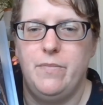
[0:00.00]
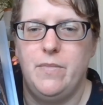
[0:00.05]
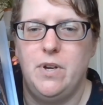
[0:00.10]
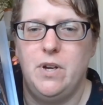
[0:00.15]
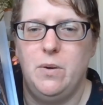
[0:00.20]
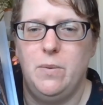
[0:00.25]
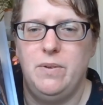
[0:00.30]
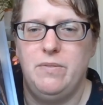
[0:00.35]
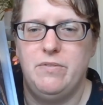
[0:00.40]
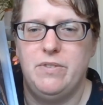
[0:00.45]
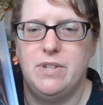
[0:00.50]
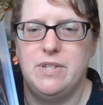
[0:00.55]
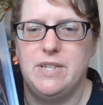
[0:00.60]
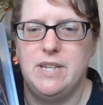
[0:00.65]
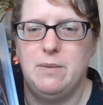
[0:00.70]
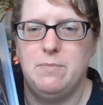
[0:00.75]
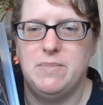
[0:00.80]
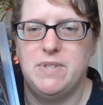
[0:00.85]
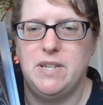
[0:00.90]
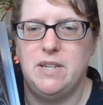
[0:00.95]
went for the
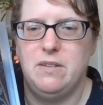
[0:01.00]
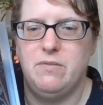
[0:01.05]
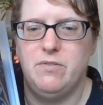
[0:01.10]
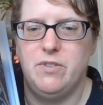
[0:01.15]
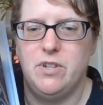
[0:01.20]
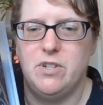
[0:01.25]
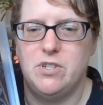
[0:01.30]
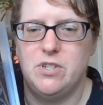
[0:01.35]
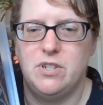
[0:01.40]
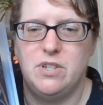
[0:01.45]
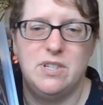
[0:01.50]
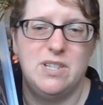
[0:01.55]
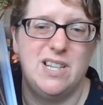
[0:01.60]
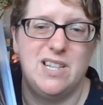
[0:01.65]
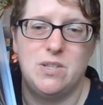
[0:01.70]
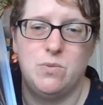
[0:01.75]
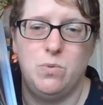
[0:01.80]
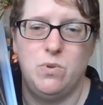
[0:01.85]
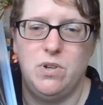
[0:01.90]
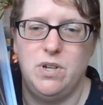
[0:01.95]
DMC conversion because
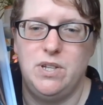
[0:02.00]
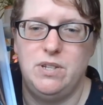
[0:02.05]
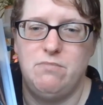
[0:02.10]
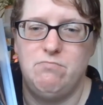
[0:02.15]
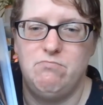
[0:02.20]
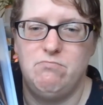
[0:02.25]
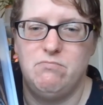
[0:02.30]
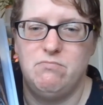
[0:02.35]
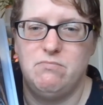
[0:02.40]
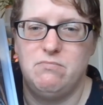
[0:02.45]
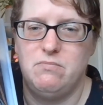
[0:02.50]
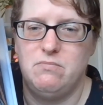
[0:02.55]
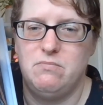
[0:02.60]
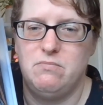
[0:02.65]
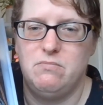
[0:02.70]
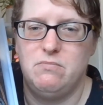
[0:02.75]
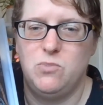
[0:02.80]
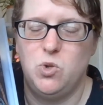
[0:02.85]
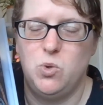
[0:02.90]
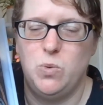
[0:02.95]
that's what I
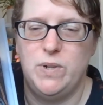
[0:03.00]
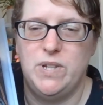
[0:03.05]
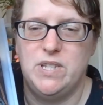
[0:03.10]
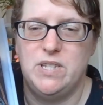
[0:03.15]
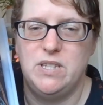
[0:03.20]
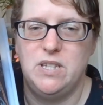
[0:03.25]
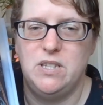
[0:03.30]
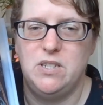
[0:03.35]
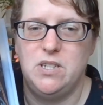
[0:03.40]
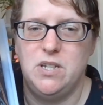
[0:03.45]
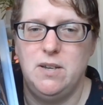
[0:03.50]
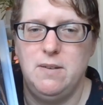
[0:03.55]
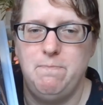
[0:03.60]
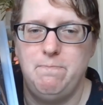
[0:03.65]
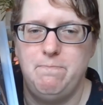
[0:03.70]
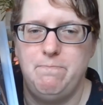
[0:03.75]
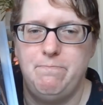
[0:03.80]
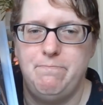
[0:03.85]
always stitch in,